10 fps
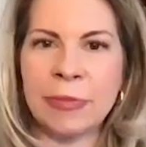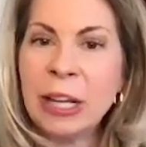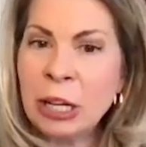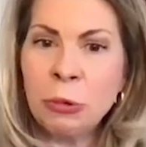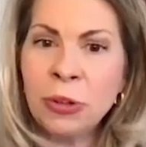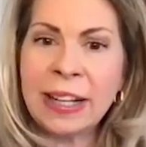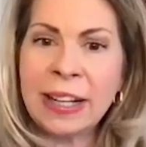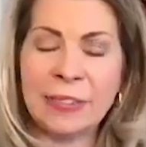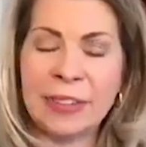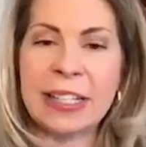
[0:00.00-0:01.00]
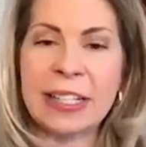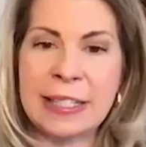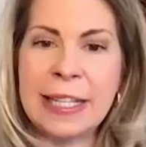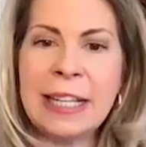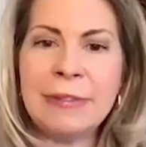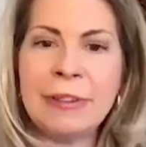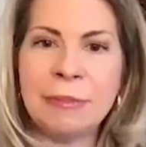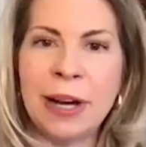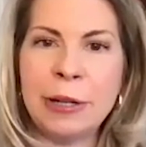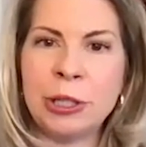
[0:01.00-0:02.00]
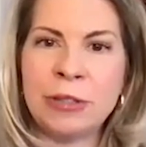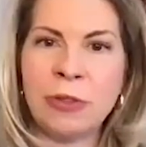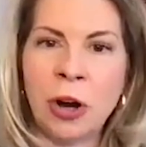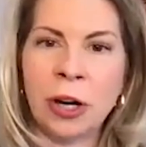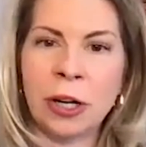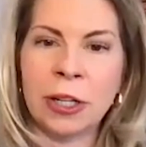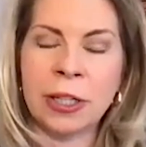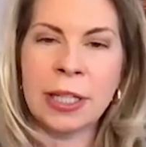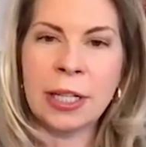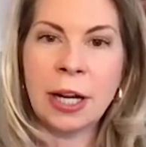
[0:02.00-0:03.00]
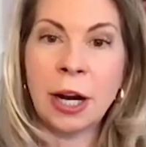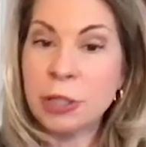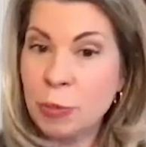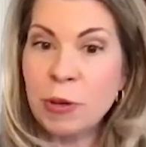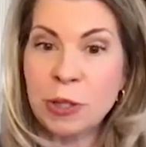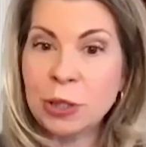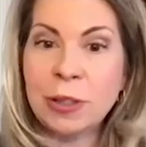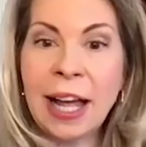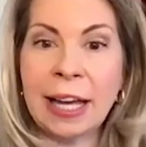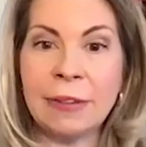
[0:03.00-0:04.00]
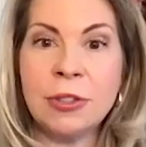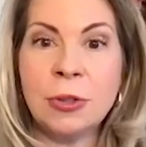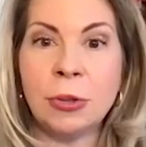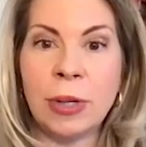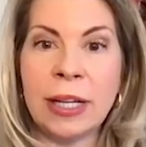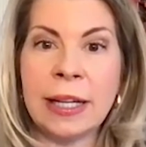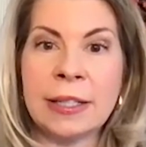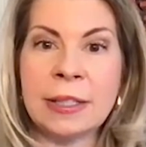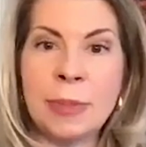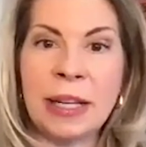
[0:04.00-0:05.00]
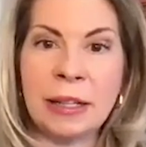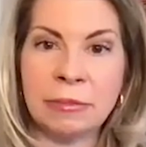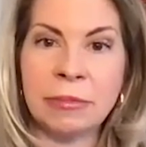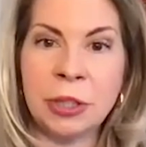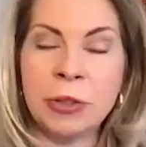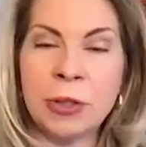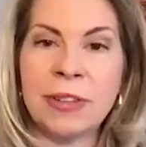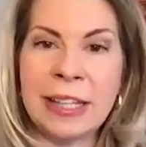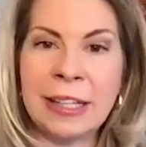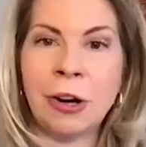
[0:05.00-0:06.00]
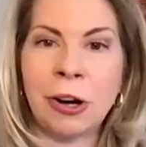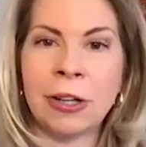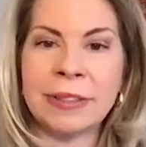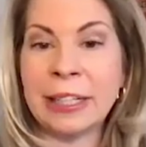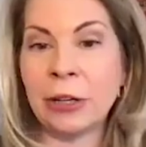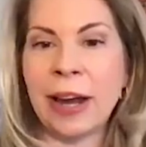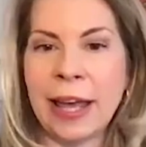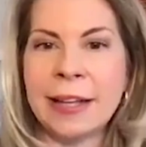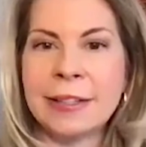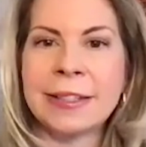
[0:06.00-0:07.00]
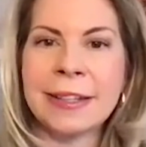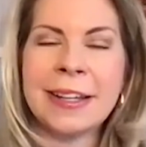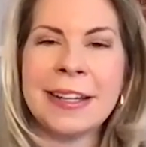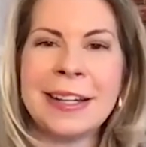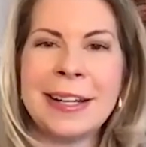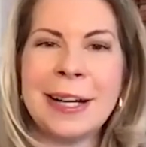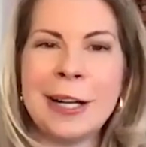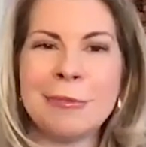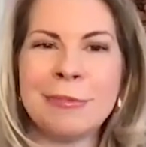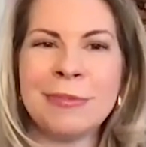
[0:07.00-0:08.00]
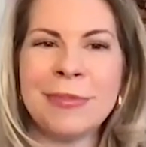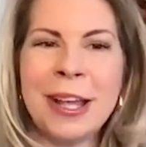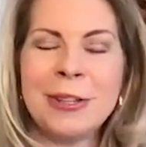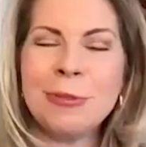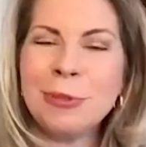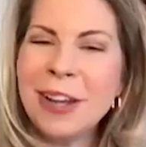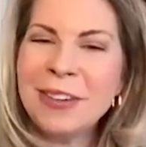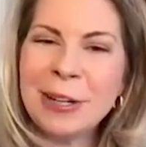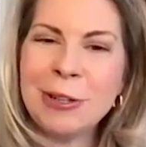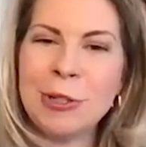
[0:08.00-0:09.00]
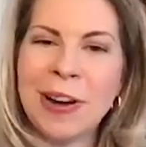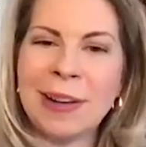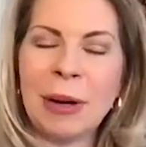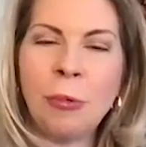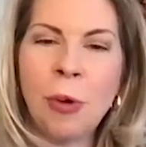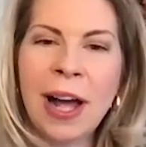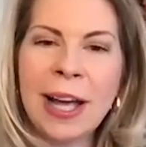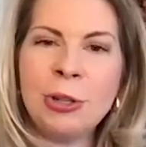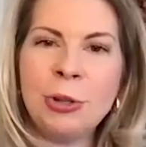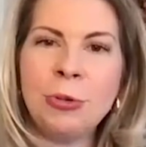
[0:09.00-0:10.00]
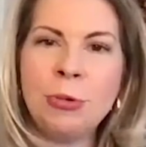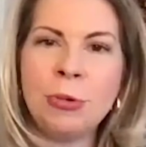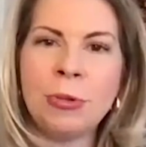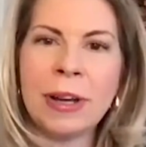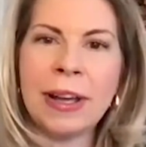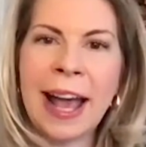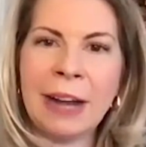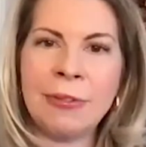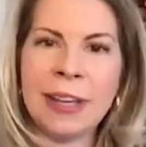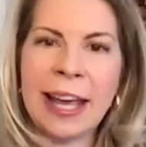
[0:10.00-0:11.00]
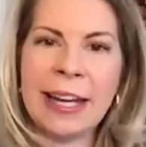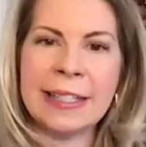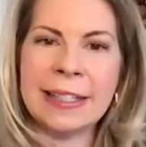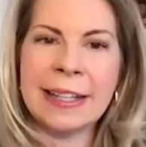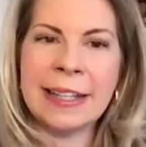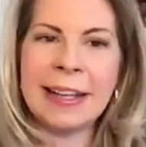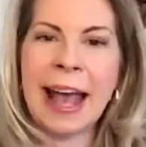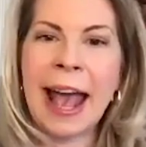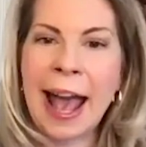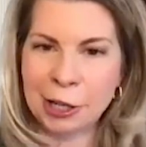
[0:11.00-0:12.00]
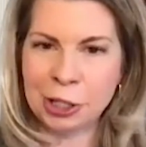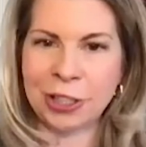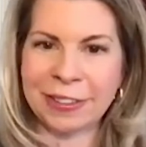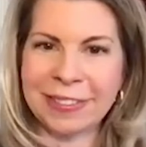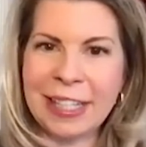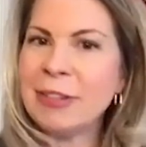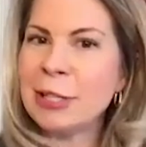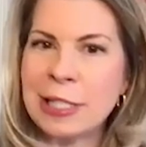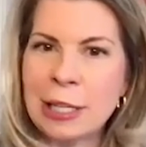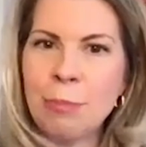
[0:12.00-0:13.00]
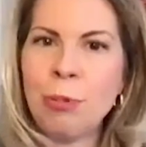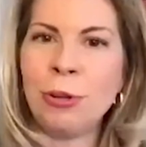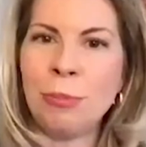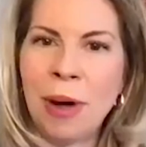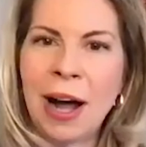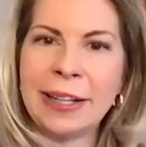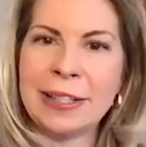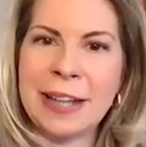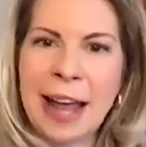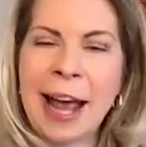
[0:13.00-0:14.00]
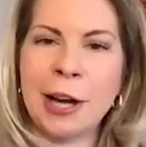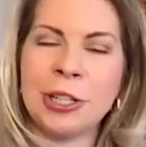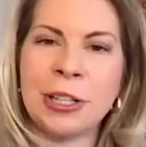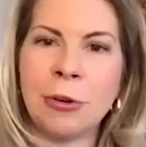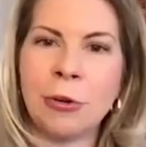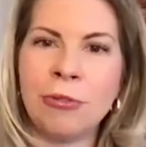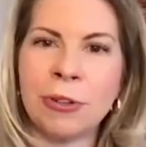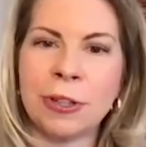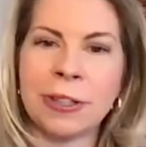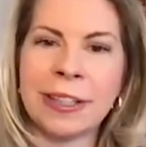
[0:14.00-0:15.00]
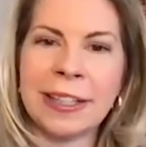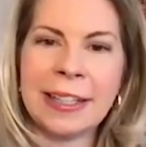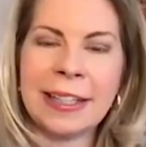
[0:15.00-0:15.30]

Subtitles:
and really kind of conceive of much of our spiritual life too as being sort of in our heads. So we'd love to hear you talk about why you advocate action, even simple, modest action over